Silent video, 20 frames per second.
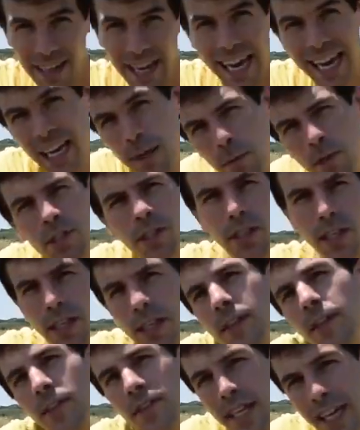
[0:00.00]
and the animals that
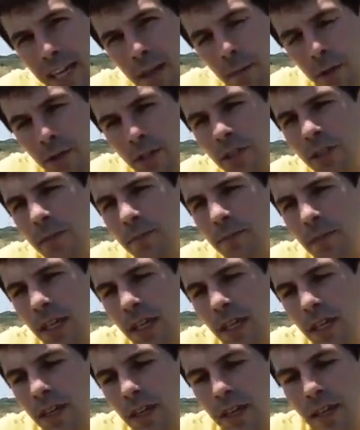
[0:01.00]
eat those animals.
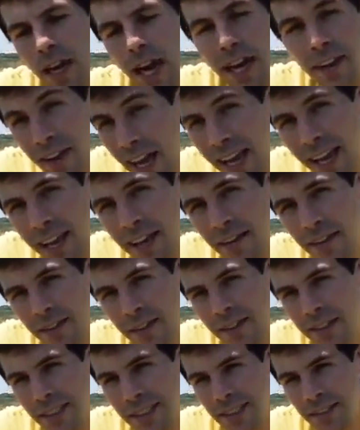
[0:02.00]
And then,
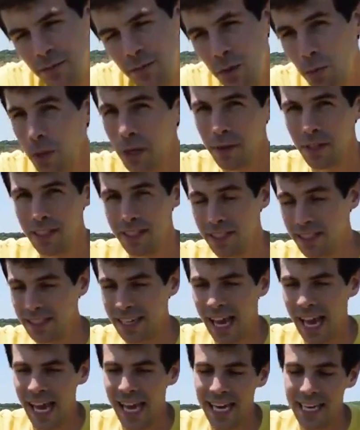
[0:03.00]
when we
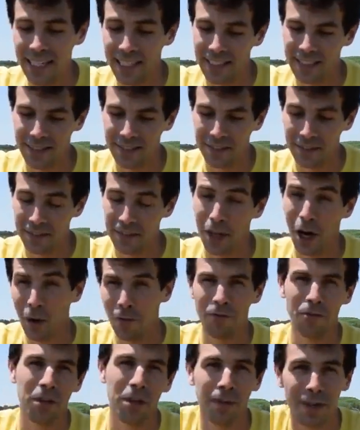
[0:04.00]
decide,
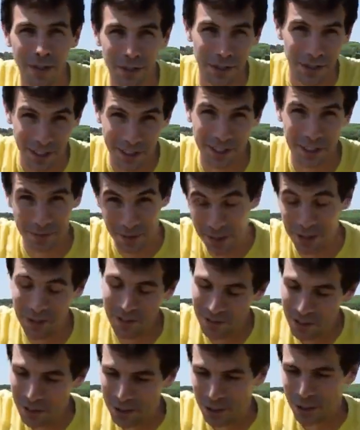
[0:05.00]
hopefully we don't do this as much in
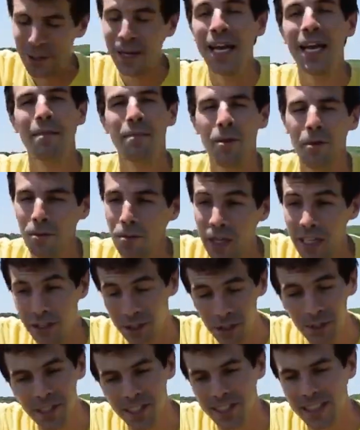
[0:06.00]
the future, but when we
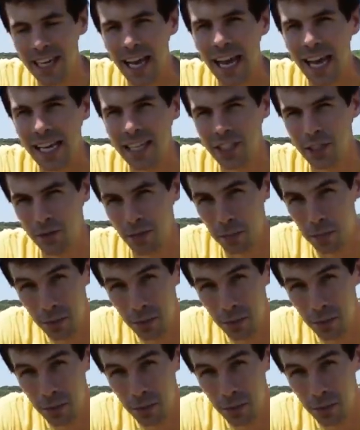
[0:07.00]
do decide to